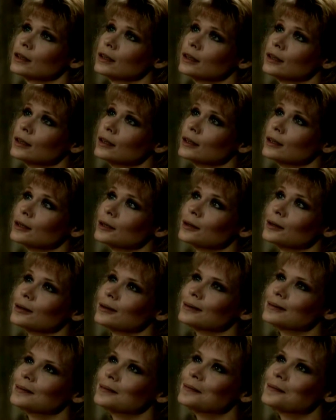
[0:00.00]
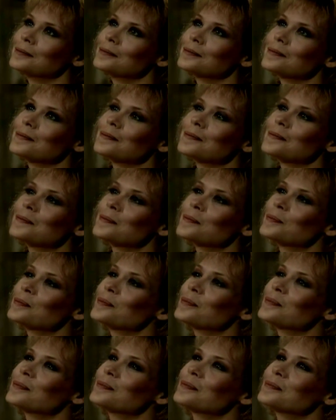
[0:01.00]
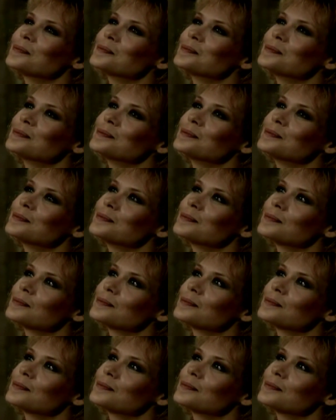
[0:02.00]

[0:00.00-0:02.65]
(no one is talking)